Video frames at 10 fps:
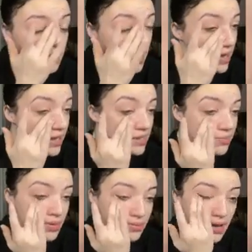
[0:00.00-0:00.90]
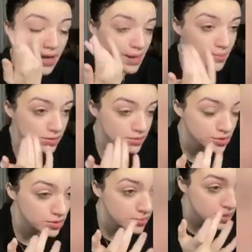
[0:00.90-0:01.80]
I like to put it in my eyebrows
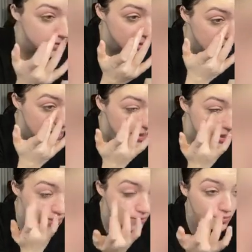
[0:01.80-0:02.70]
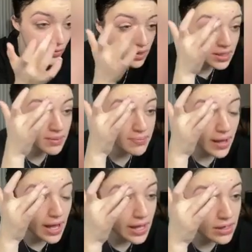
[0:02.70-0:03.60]
too, because like I get really
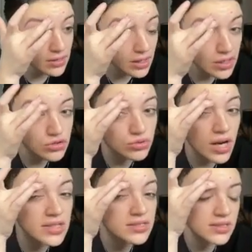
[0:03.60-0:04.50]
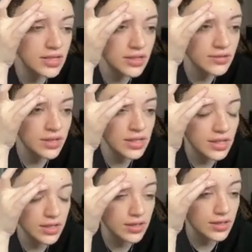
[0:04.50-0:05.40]
bad like dry skin right
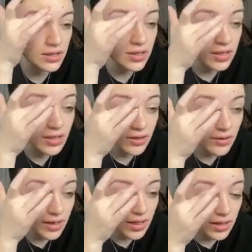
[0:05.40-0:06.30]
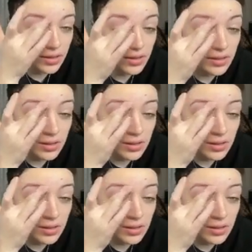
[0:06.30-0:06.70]
here and like right here,